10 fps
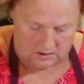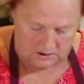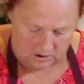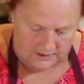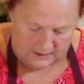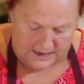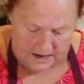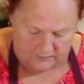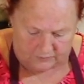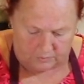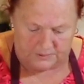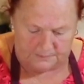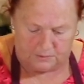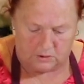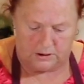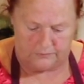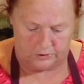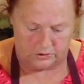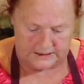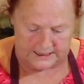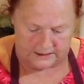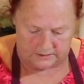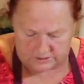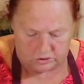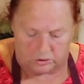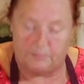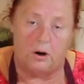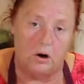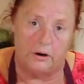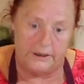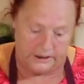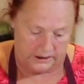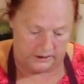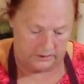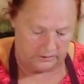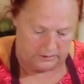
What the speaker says: So, and for people, if you're taking this to a party,